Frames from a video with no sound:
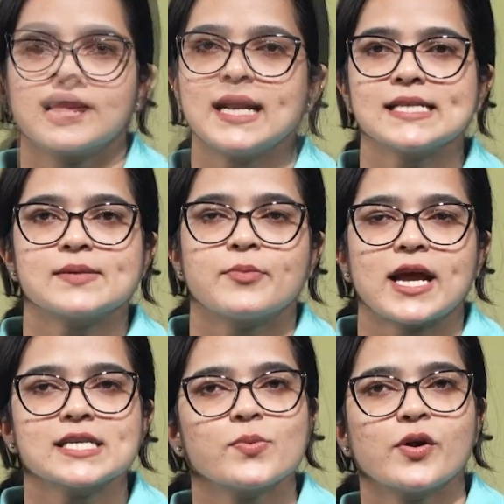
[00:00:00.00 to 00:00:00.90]
Let us
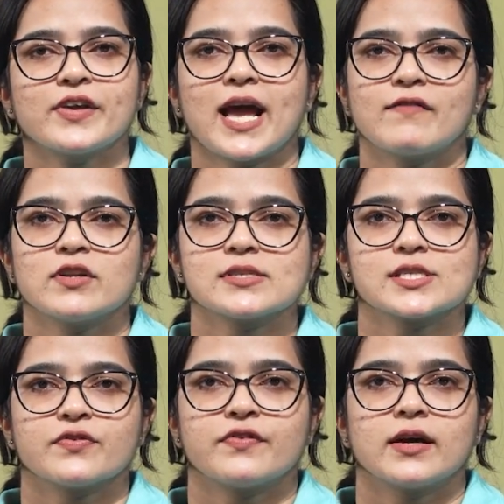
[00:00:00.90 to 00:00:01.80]
summarize what we have learned
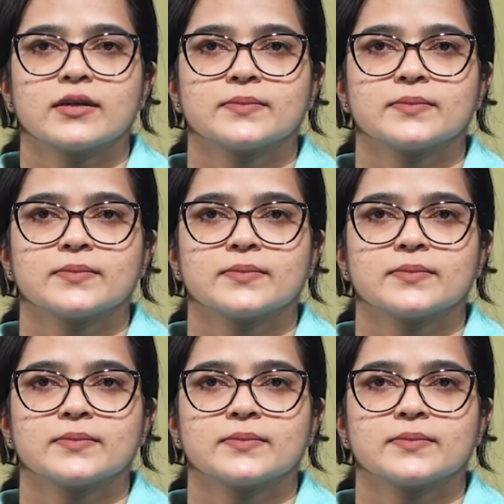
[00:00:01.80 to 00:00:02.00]
so far.